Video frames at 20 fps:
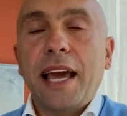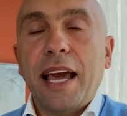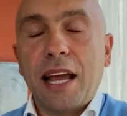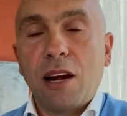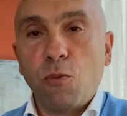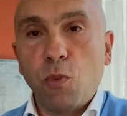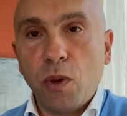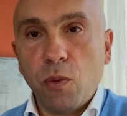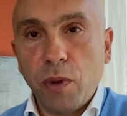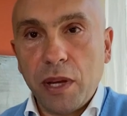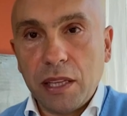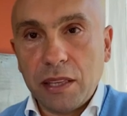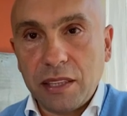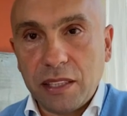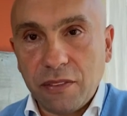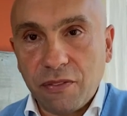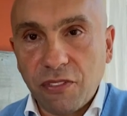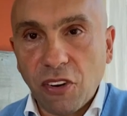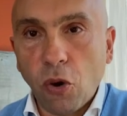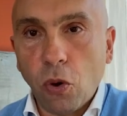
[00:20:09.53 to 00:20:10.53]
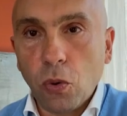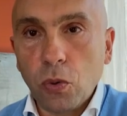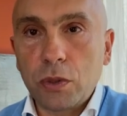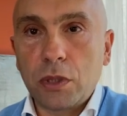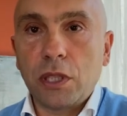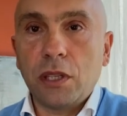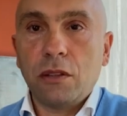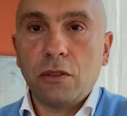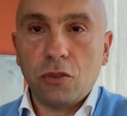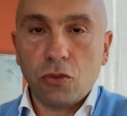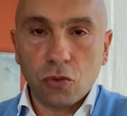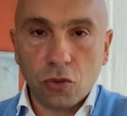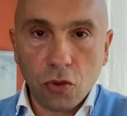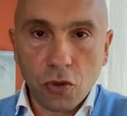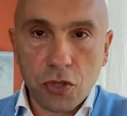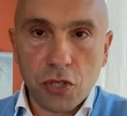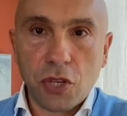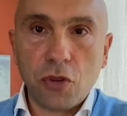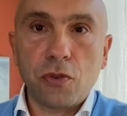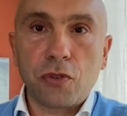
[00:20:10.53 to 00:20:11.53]
And we will devote to
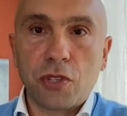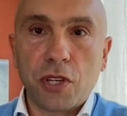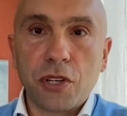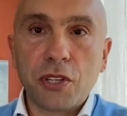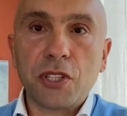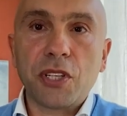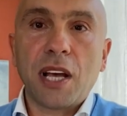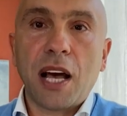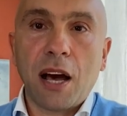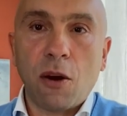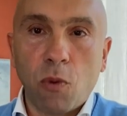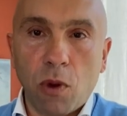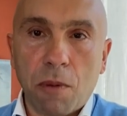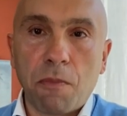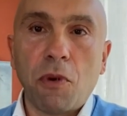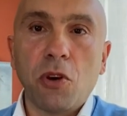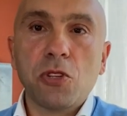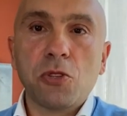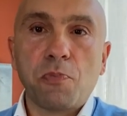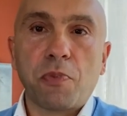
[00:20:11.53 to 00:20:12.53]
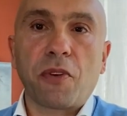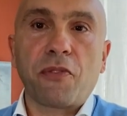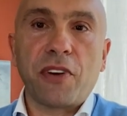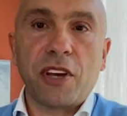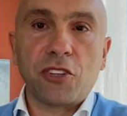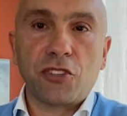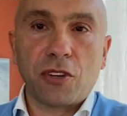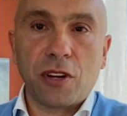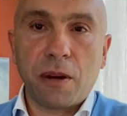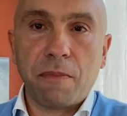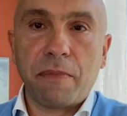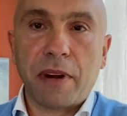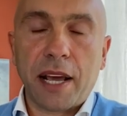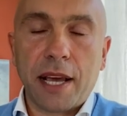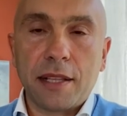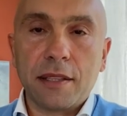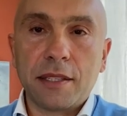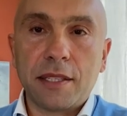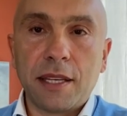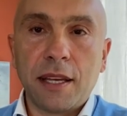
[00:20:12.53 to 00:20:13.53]
those users our most professional
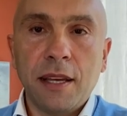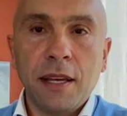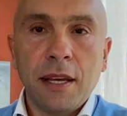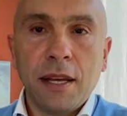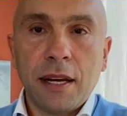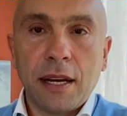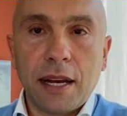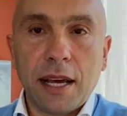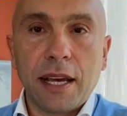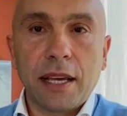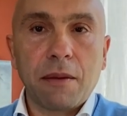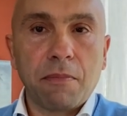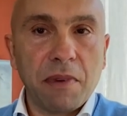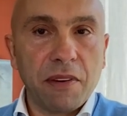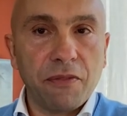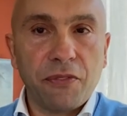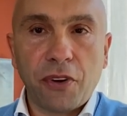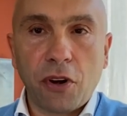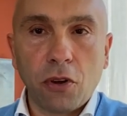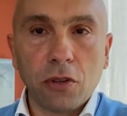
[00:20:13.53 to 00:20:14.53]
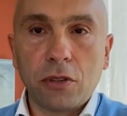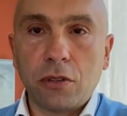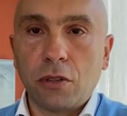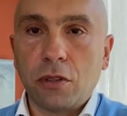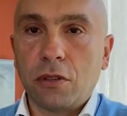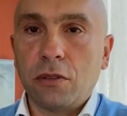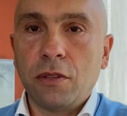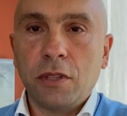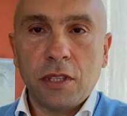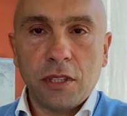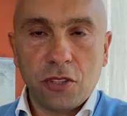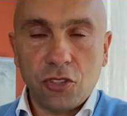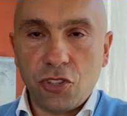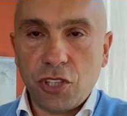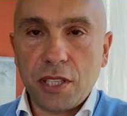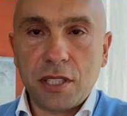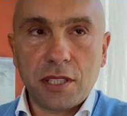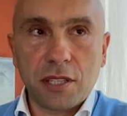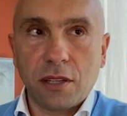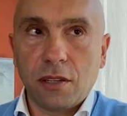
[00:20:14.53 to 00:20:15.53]
brands like Manfrotto,
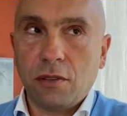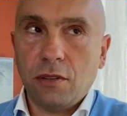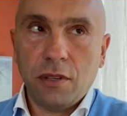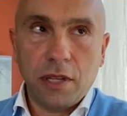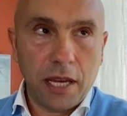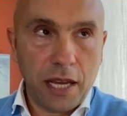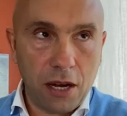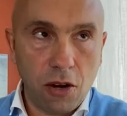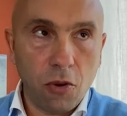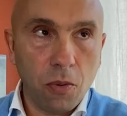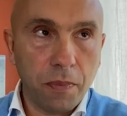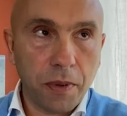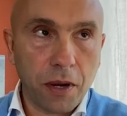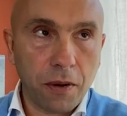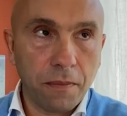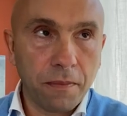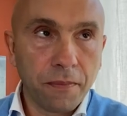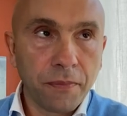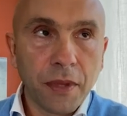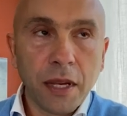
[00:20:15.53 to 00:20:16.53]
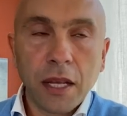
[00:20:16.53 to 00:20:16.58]
Gitzo, and Lowepro.